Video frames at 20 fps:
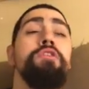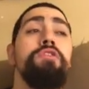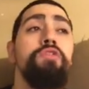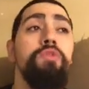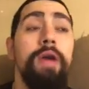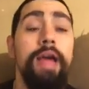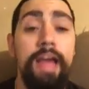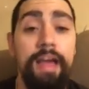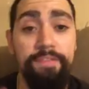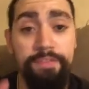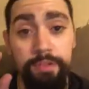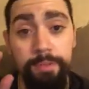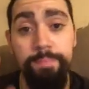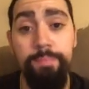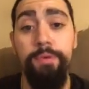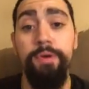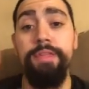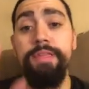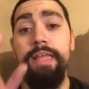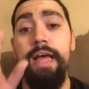you have to
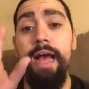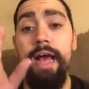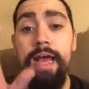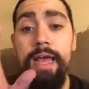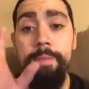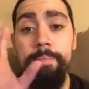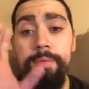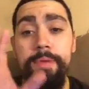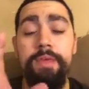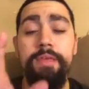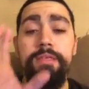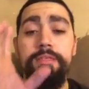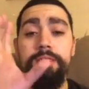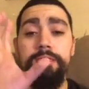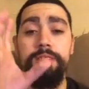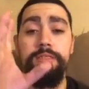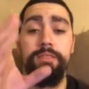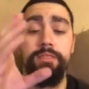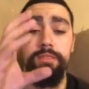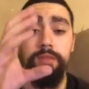put the
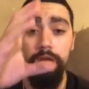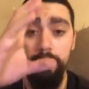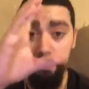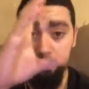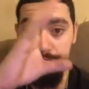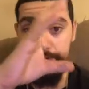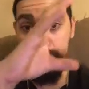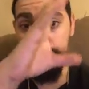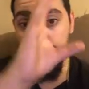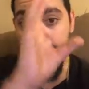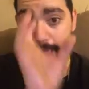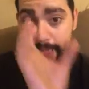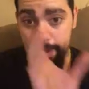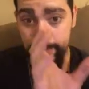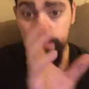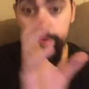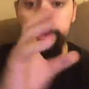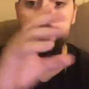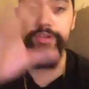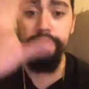eyepiece of your
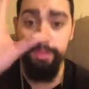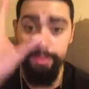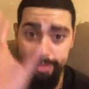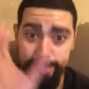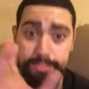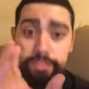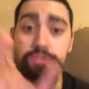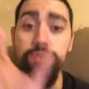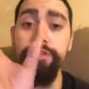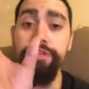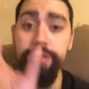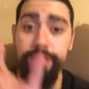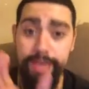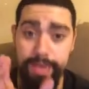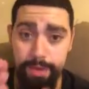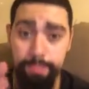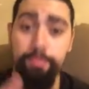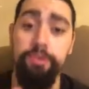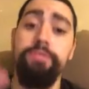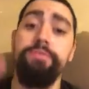camera, your lens on your
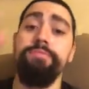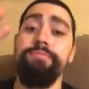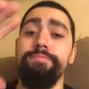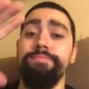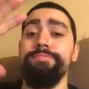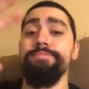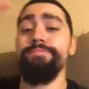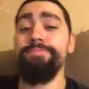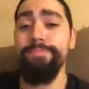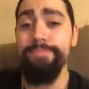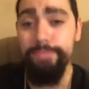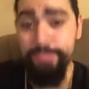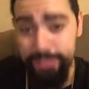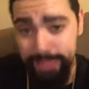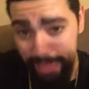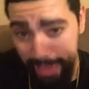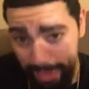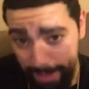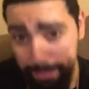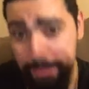camera, to
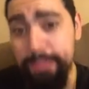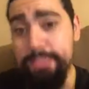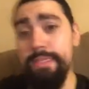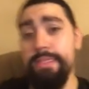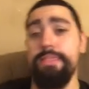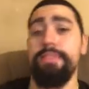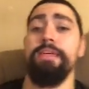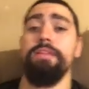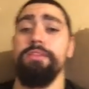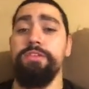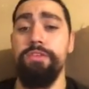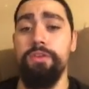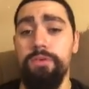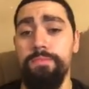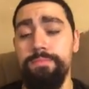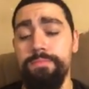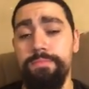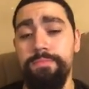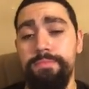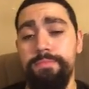the eyepiece of the
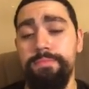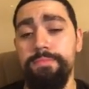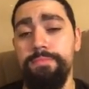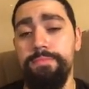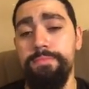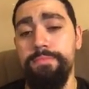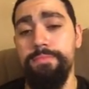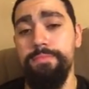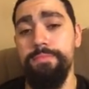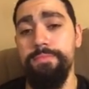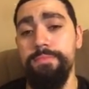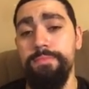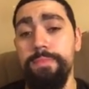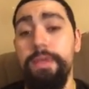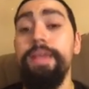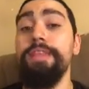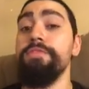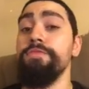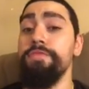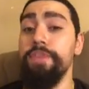telescope.
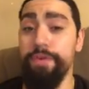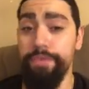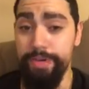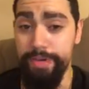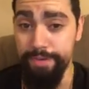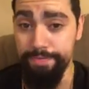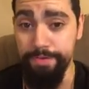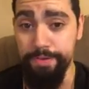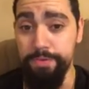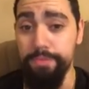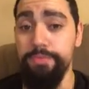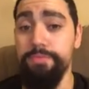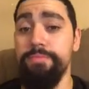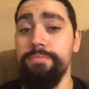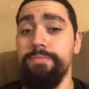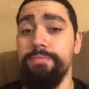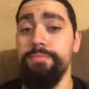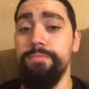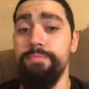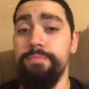It's very difficult.
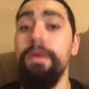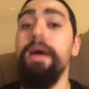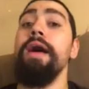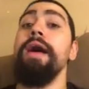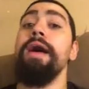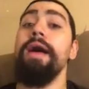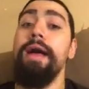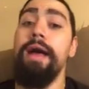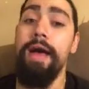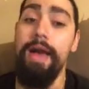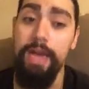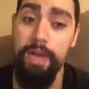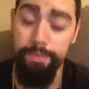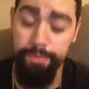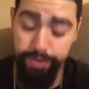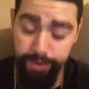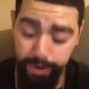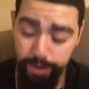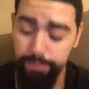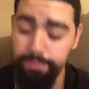I
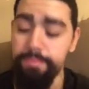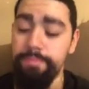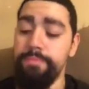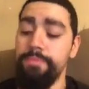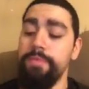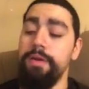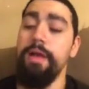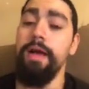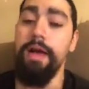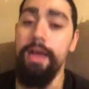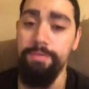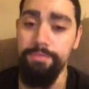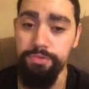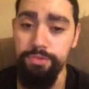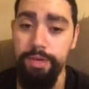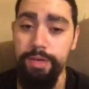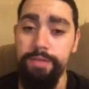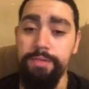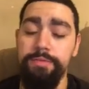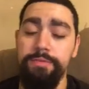would know. I've
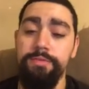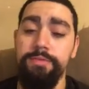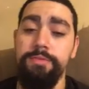tried.